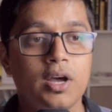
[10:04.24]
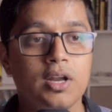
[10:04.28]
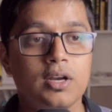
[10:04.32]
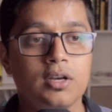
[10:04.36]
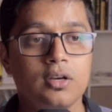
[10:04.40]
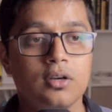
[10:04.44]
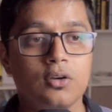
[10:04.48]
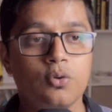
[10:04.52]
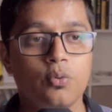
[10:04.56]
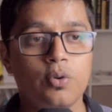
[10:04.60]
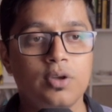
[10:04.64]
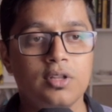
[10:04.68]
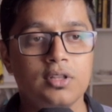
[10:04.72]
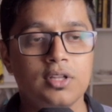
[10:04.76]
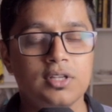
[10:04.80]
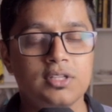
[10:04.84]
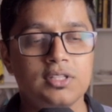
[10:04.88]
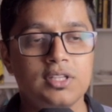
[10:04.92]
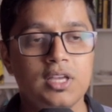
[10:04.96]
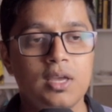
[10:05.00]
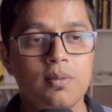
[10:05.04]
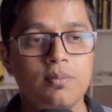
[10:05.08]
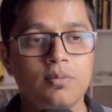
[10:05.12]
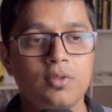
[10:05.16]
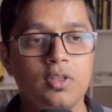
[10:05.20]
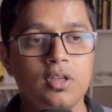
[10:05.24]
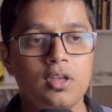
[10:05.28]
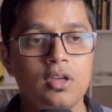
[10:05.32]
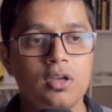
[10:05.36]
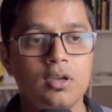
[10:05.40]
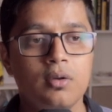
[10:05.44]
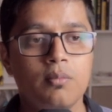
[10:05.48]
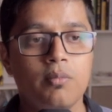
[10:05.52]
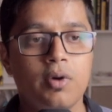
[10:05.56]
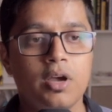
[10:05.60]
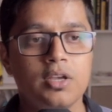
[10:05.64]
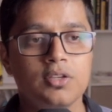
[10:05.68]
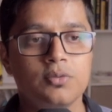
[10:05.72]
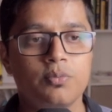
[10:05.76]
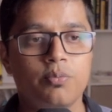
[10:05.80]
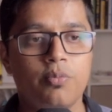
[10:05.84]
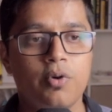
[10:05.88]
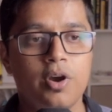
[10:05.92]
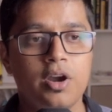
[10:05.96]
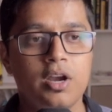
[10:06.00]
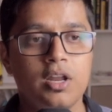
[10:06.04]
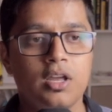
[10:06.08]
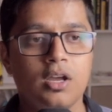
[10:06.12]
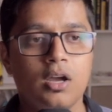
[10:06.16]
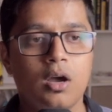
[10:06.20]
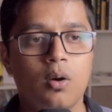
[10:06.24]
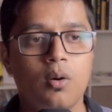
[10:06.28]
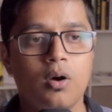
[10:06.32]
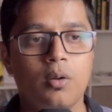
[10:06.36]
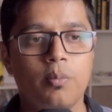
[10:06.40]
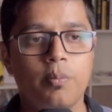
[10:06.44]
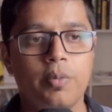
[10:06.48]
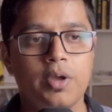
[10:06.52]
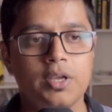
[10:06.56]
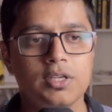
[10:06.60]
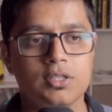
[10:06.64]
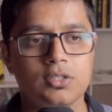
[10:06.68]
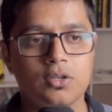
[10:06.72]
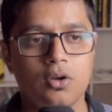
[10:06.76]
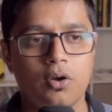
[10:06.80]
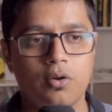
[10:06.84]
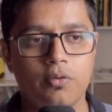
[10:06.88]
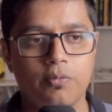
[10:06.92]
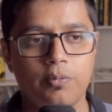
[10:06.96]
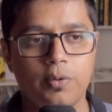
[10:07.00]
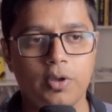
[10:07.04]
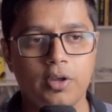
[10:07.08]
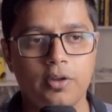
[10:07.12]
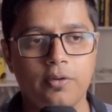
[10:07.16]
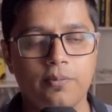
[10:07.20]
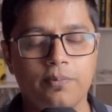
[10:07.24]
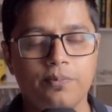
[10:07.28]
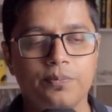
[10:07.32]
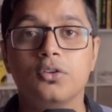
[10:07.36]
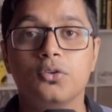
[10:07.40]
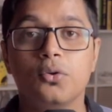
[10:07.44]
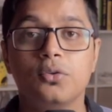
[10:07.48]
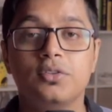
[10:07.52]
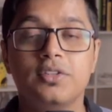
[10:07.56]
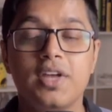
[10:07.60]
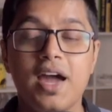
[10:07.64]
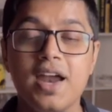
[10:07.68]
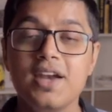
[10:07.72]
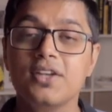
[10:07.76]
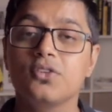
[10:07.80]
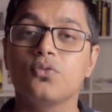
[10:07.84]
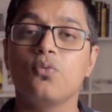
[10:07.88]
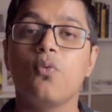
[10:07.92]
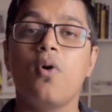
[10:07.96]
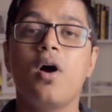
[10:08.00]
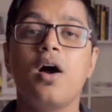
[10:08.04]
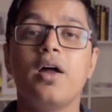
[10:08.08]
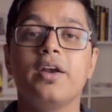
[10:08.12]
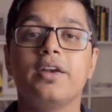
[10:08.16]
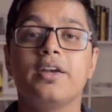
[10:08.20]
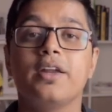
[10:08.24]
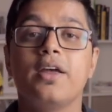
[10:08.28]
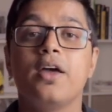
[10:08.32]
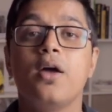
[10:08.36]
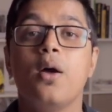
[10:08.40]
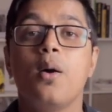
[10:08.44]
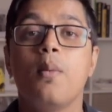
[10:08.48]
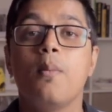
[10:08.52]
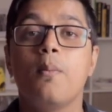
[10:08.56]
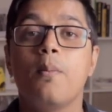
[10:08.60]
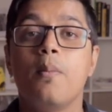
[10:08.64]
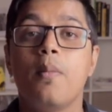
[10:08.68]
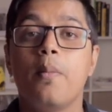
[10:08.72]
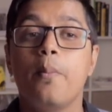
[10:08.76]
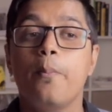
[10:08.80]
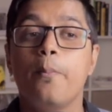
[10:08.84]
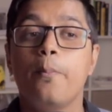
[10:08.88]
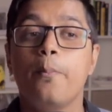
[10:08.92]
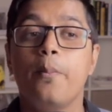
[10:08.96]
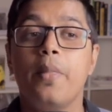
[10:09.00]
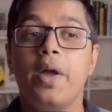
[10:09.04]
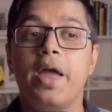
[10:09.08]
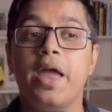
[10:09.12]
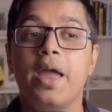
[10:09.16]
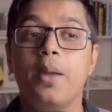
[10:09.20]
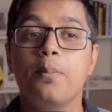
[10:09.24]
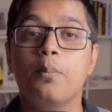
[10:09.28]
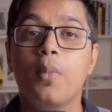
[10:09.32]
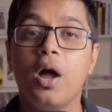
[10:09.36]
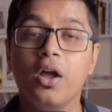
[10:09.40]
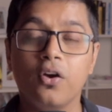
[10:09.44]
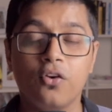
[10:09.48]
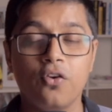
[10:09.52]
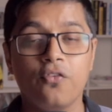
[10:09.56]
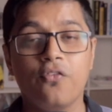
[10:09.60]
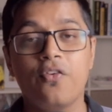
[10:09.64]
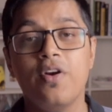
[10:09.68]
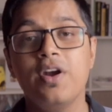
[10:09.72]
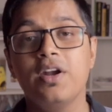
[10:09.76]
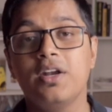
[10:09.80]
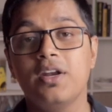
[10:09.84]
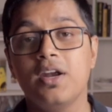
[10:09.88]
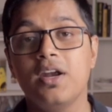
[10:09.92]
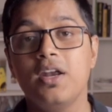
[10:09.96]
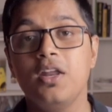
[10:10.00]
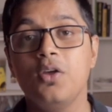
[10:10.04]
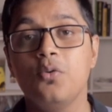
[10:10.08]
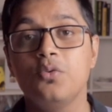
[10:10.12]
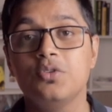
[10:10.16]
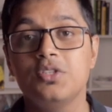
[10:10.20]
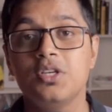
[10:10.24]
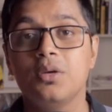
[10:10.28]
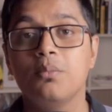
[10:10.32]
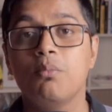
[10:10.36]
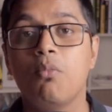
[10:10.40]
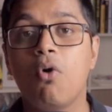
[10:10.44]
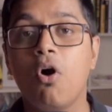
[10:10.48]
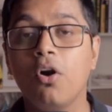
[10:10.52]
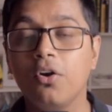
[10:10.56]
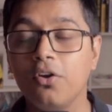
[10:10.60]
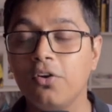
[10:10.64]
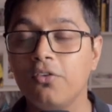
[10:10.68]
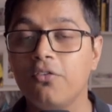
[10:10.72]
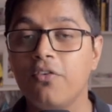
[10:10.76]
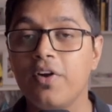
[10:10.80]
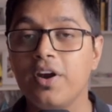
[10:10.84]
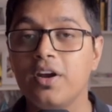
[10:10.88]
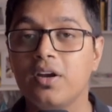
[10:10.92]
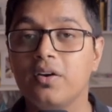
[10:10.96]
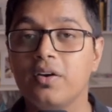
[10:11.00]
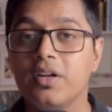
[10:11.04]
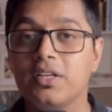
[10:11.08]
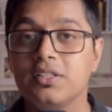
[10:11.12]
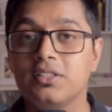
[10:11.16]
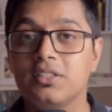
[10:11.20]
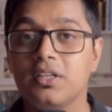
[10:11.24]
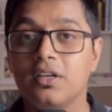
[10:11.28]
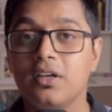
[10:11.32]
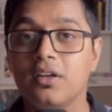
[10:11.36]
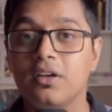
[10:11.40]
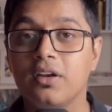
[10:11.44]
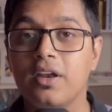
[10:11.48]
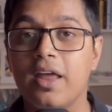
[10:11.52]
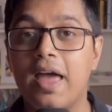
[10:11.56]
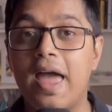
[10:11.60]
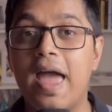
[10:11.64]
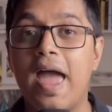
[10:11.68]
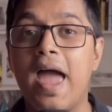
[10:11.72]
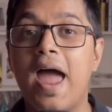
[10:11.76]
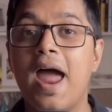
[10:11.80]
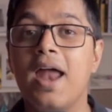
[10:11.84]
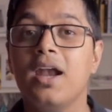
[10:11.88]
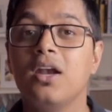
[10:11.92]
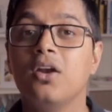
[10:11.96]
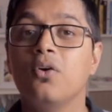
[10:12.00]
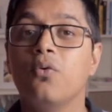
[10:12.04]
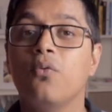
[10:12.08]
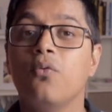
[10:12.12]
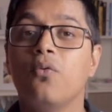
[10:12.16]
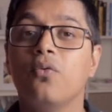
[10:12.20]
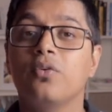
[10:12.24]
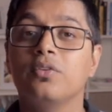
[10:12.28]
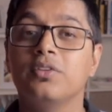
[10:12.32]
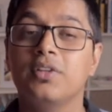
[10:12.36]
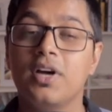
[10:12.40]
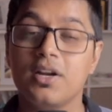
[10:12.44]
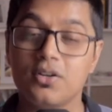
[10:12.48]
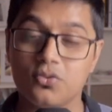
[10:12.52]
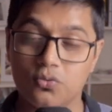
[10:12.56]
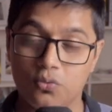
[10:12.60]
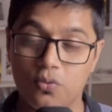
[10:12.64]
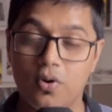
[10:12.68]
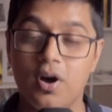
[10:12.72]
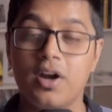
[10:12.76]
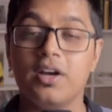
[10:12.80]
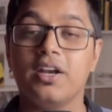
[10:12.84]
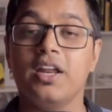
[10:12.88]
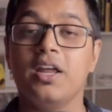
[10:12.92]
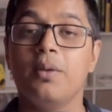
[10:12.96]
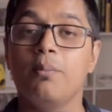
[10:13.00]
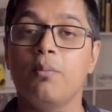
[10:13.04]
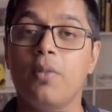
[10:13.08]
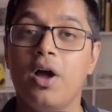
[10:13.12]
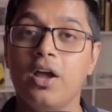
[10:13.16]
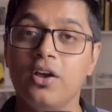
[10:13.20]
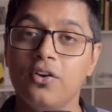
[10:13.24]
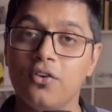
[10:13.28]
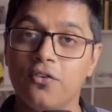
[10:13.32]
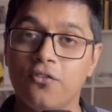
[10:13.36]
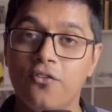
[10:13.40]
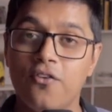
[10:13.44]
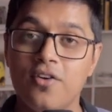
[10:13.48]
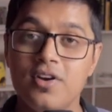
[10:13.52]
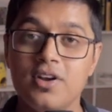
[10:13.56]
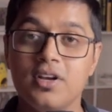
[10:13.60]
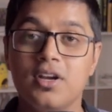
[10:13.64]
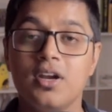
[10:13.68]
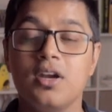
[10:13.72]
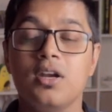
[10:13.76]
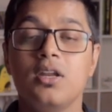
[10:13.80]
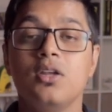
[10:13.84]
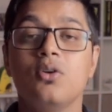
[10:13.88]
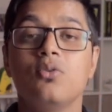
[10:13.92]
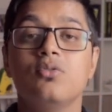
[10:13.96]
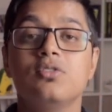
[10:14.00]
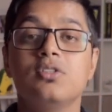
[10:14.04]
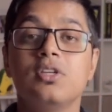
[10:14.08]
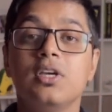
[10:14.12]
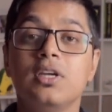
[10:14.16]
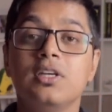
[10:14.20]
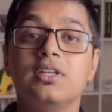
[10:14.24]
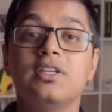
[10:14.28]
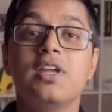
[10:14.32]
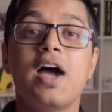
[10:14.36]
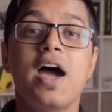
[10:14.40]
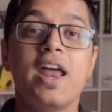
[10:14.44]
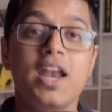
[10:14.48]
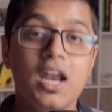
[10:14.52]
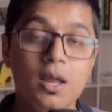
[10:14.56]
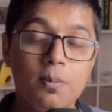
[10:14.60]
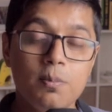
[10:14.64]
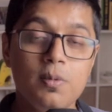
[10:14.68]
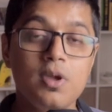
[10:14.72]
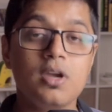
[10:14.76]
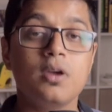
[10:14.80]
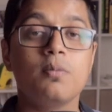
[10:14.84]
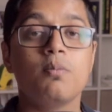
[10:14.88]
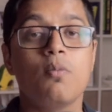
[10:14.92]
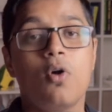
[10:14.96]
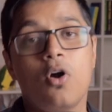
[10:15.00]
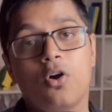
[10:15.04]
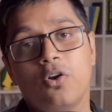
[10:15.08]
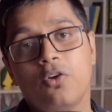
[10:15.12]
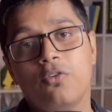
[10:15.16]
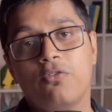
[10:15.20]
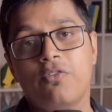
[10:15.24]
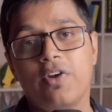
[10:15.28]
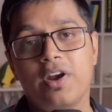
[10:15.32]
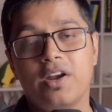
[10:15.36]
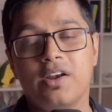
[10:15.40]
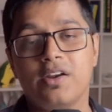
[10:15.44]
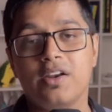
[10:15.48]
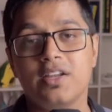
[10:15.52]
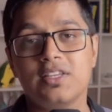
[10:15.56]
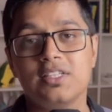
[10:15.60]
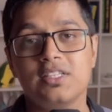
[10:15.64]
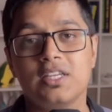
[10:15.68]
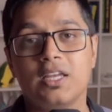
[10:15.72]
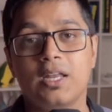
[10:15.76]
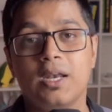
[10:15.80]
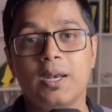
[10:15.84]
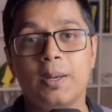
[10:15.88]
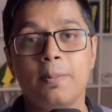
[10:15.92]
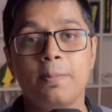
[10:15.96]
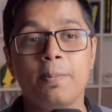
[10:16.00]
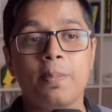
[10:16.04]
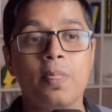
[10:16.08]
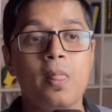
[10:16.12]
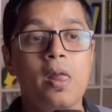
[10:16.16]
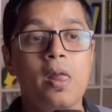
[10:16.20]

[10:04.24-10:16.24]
are doing the same thing by spreading our base config. So that's what a micro frontend using module federation and that's what a micro front end using dynamic module federation.